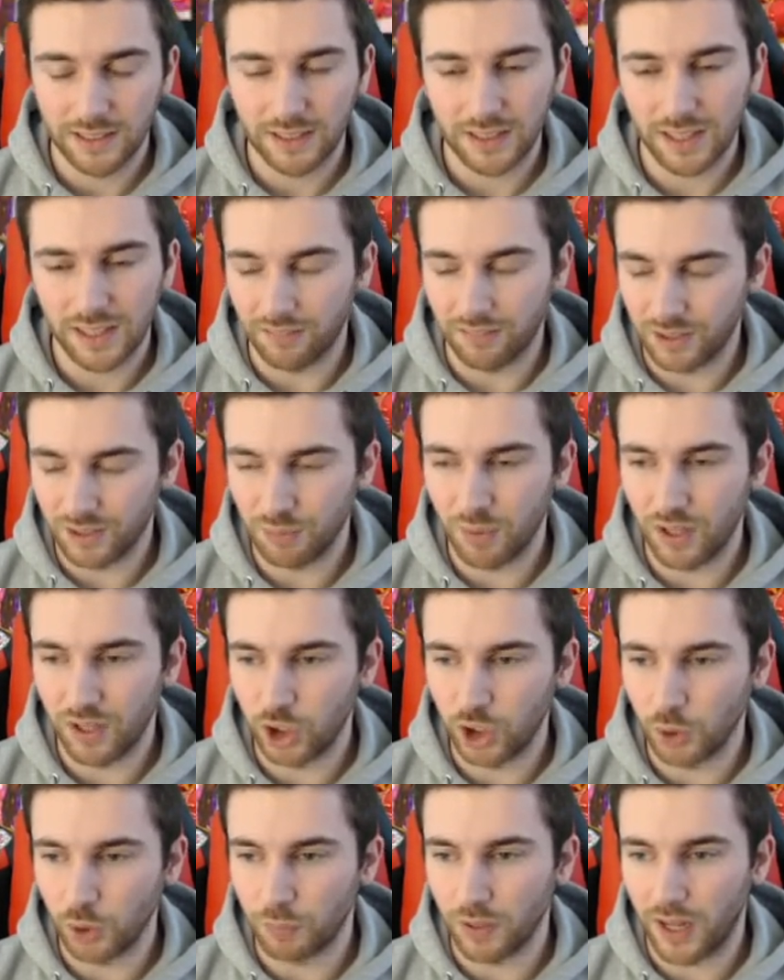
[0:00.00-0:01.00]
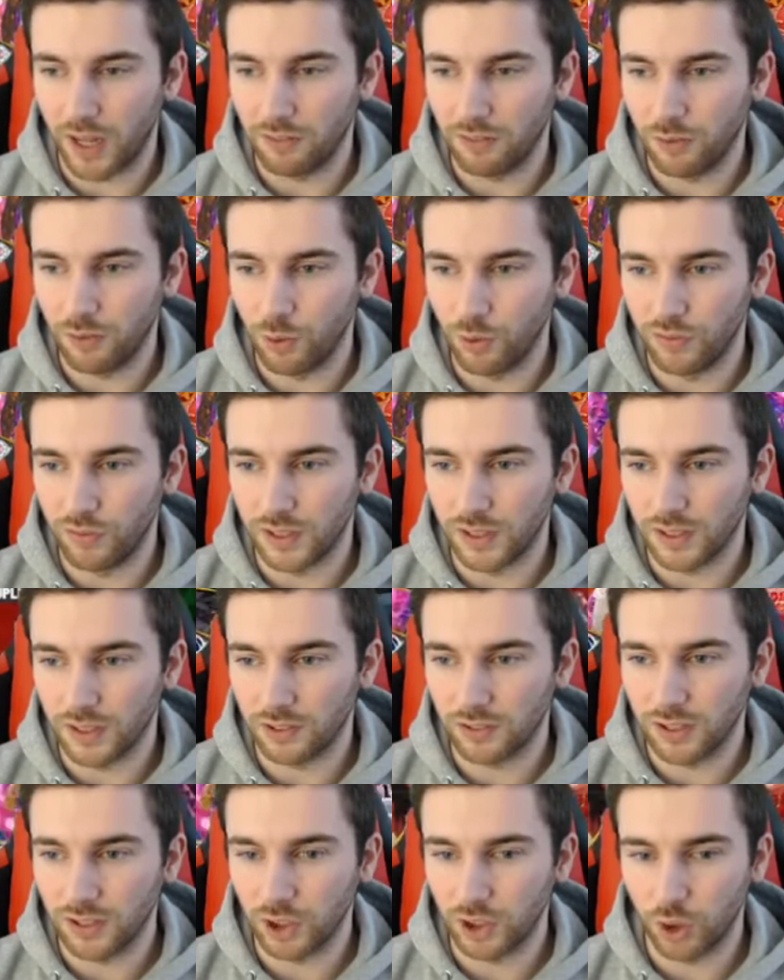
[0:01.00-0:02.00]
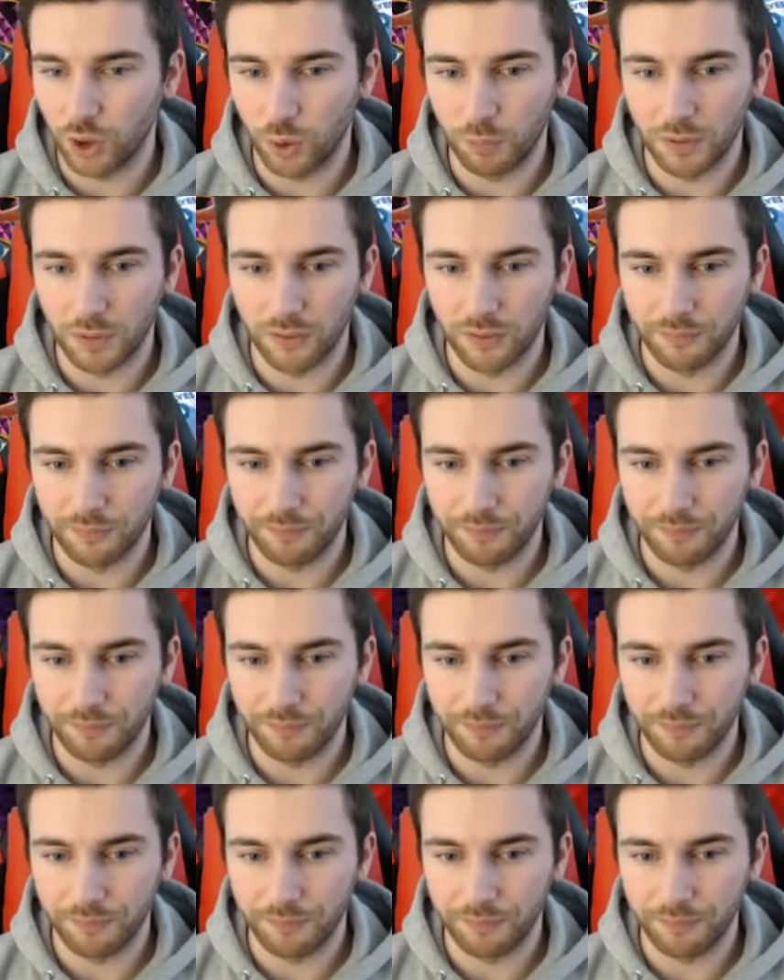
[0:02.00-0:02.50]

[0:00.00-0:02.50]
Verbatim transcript: I've just put in a duplicate out of Horford. That's really stupid.